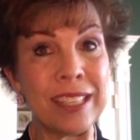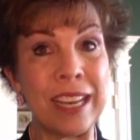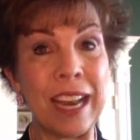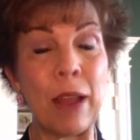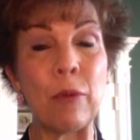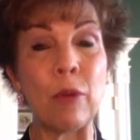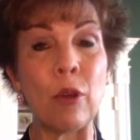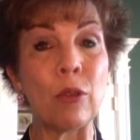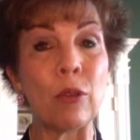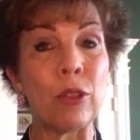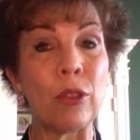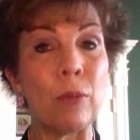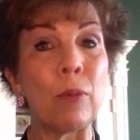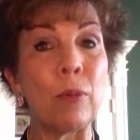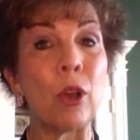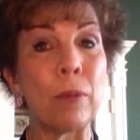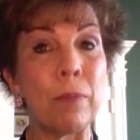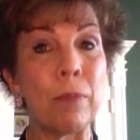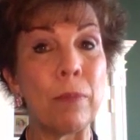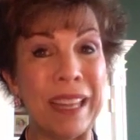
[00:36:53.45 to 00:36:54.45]
and I wrote the
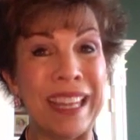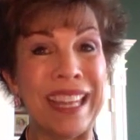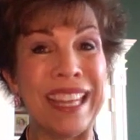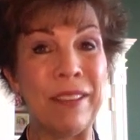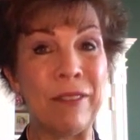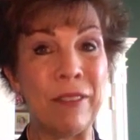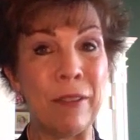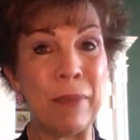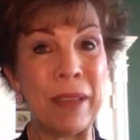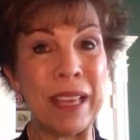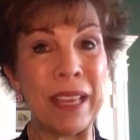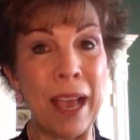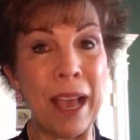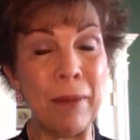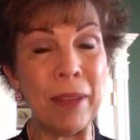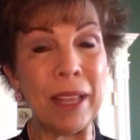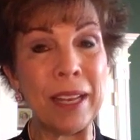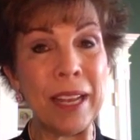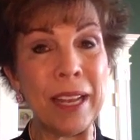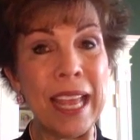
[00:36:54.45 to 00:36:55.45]
book, Believe It,
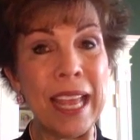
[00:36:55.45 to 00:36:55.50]
Become It.